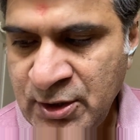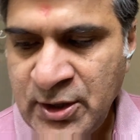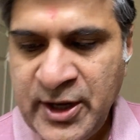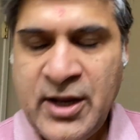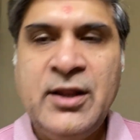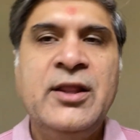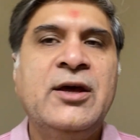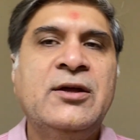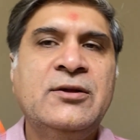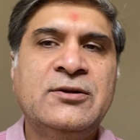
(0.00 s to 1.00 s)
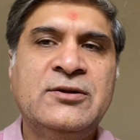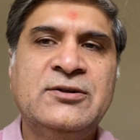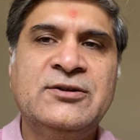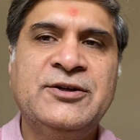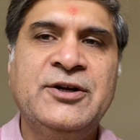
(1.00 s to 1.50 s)
And uh,
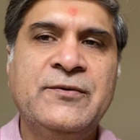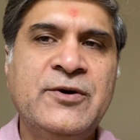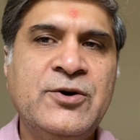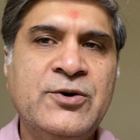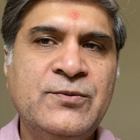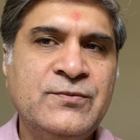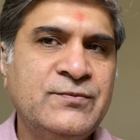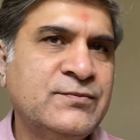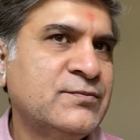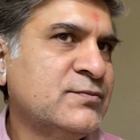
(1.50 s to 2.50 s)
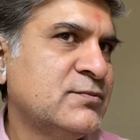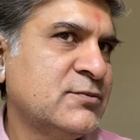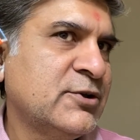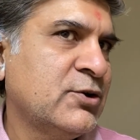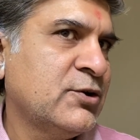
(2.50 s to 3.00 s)
here we go,
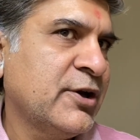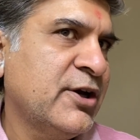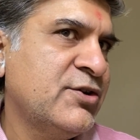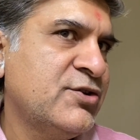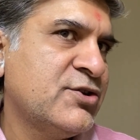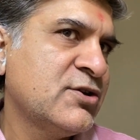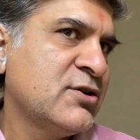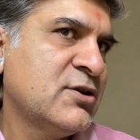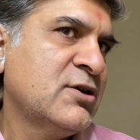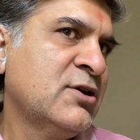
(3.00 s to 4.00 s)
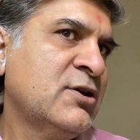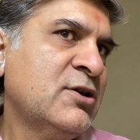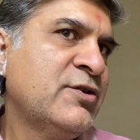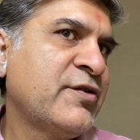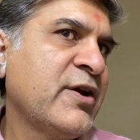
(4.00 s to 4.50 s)
you know, edge
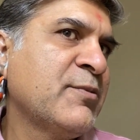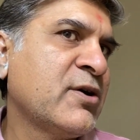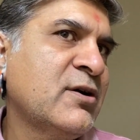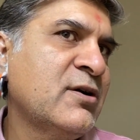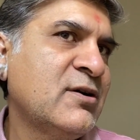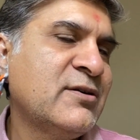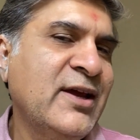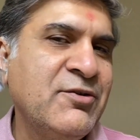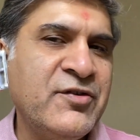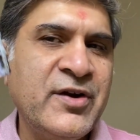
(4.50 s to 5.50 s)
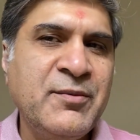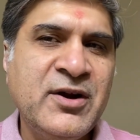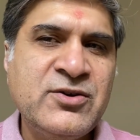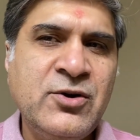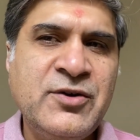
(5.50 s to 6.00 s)
trimmer. They have a trimmer,
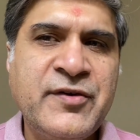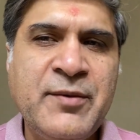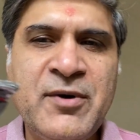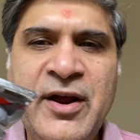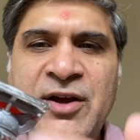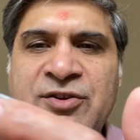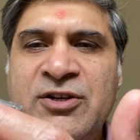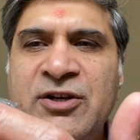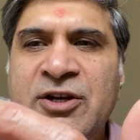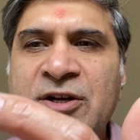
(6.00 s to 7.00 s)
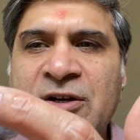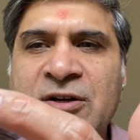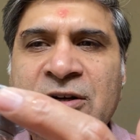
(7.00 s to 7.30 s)
it's called trimmer edge here.